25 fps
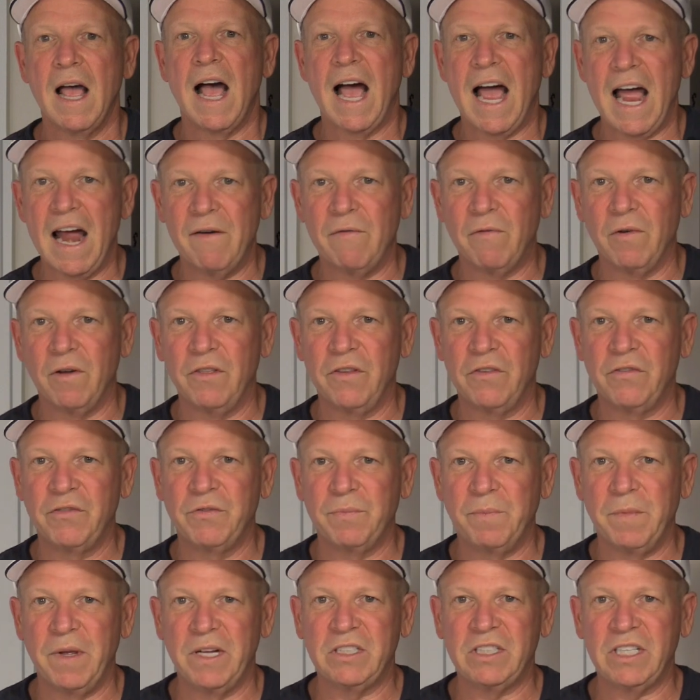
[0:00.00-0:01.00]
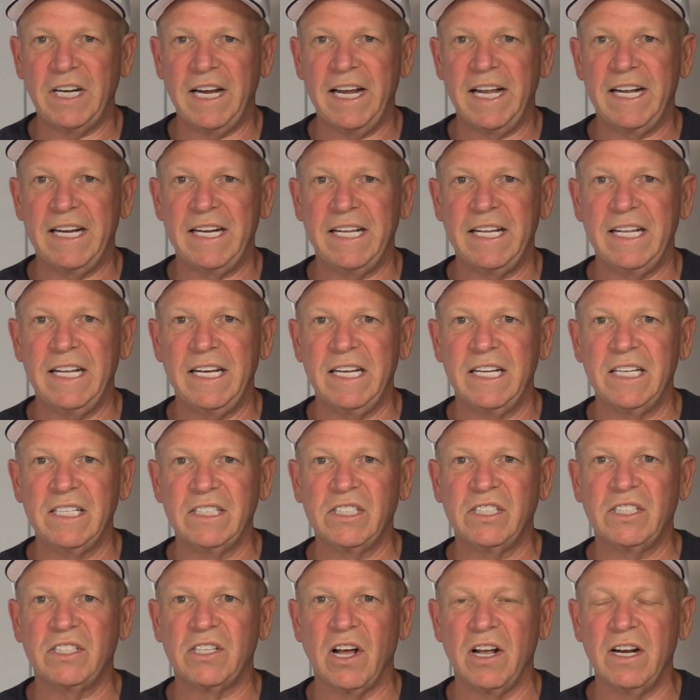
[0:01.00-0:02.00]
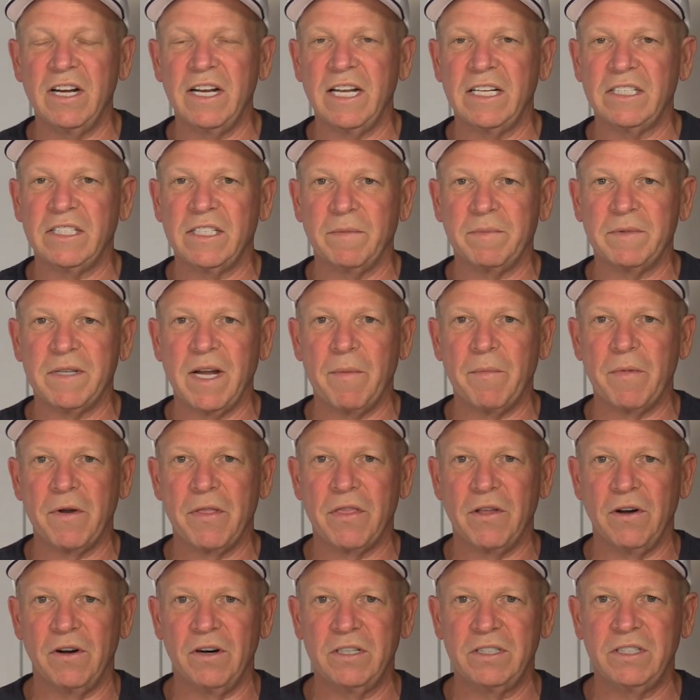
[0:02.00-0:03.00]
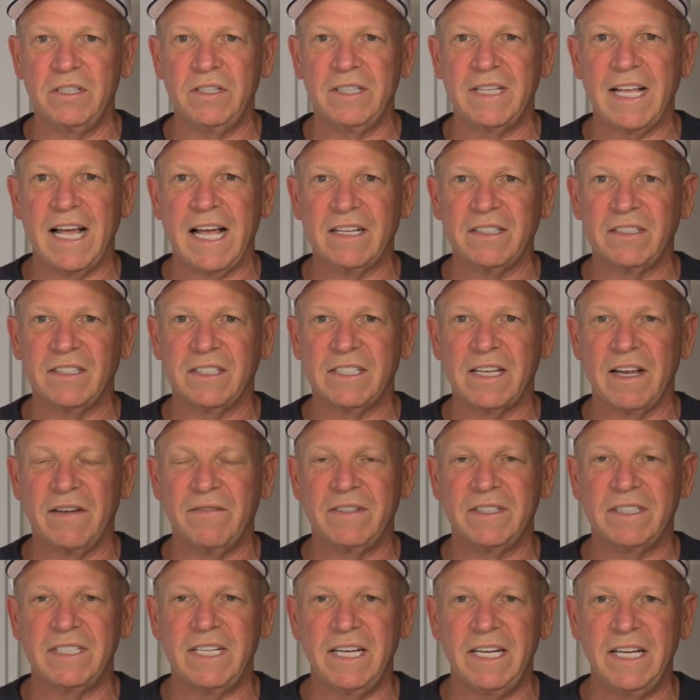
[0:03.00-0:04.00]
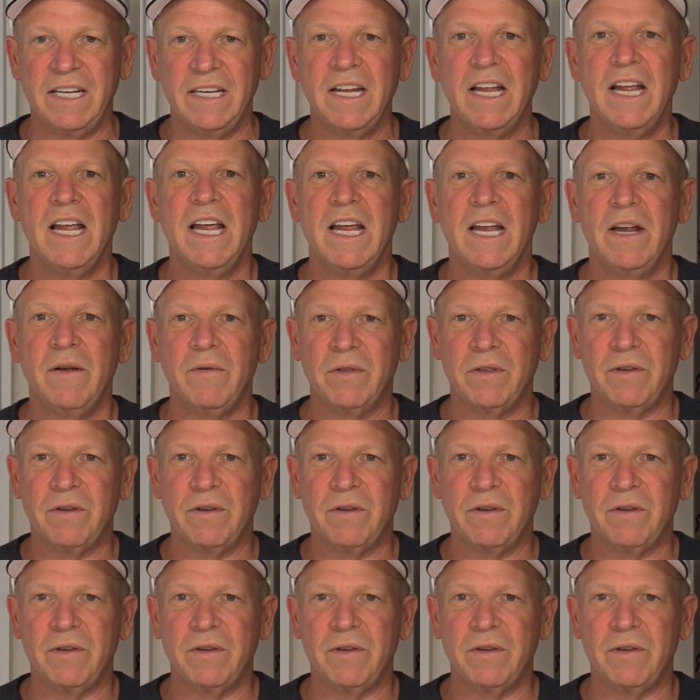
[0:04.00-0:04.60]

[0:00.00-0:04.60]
Hi everyone, this is Mitch, and it is Sunday, September 3rd, 2017.